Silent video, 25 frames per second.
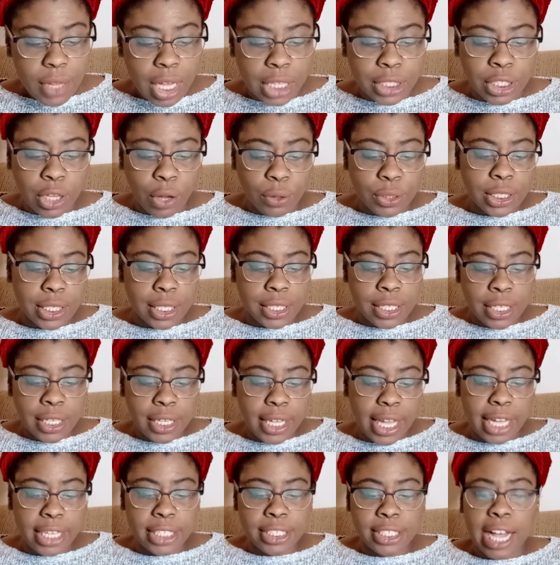So to
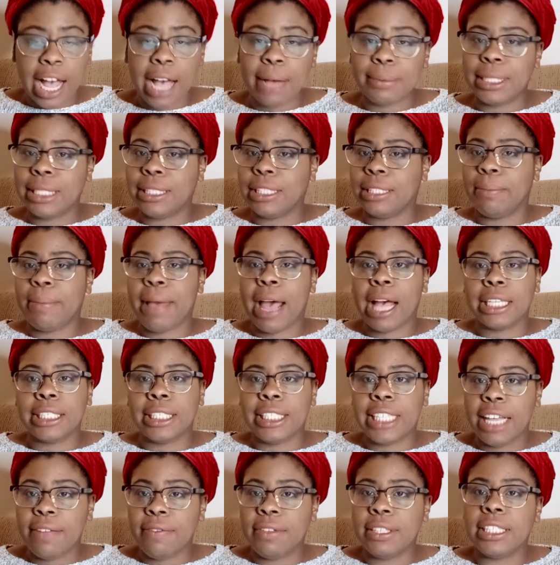look at jobs, it's
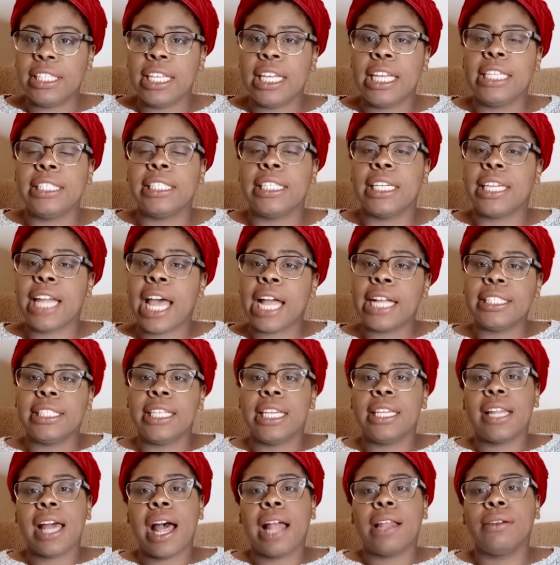about $17 to
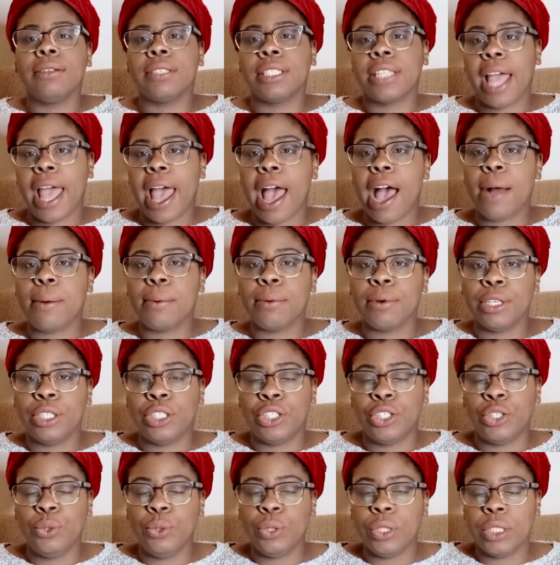$19 an hour
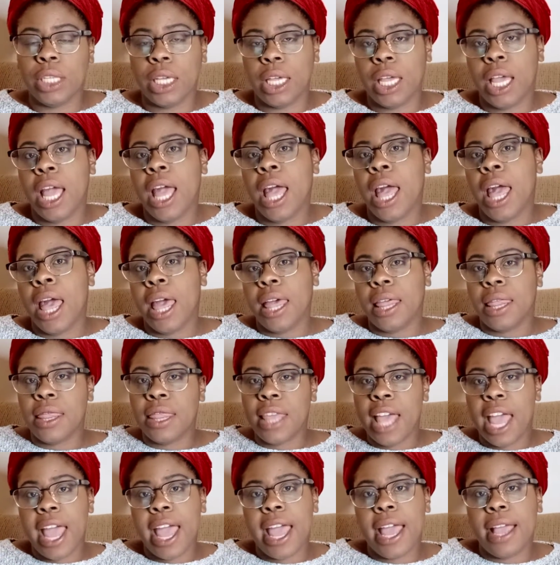is usually
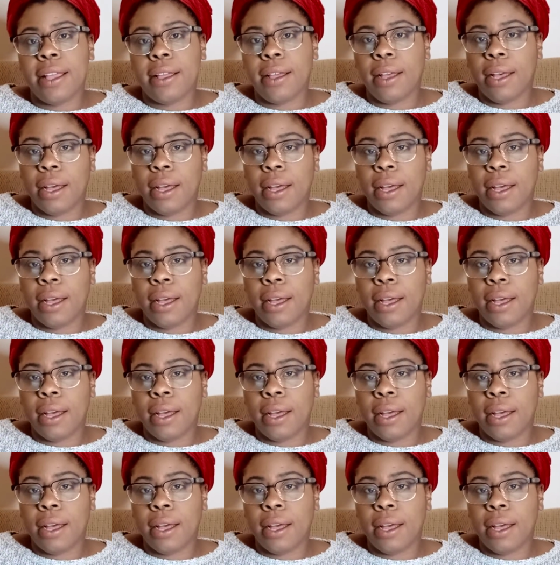that